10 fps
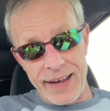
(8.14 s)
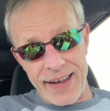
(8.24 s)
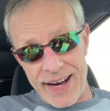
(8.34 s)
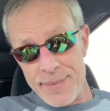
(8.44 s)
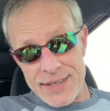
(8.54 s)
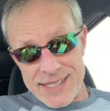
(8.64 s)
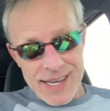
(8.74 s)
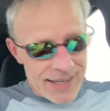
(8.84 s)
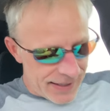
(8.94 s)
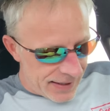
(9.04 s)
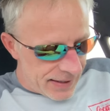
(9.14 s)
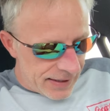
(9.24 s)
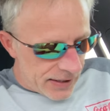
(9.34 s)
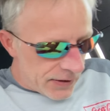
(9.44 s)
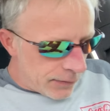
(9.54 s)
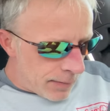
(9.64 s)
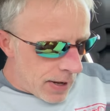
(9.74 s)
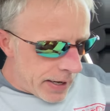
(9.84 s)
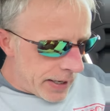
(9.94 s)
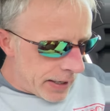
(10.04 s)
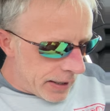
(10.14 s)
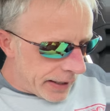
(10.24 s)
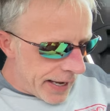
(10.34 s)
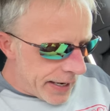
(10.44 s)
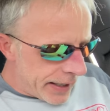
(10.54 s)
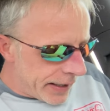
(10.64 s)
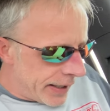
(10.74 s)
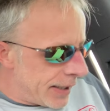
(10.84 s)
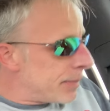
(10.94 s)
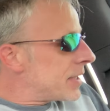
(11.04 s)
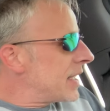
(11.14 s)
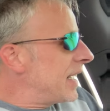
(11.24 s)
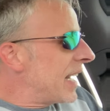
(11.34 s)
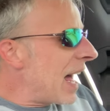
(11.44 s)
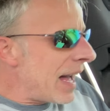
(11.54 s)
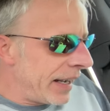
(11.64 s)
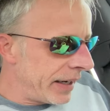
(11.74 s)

and I'm excited. It's for my uh, Canik MC9.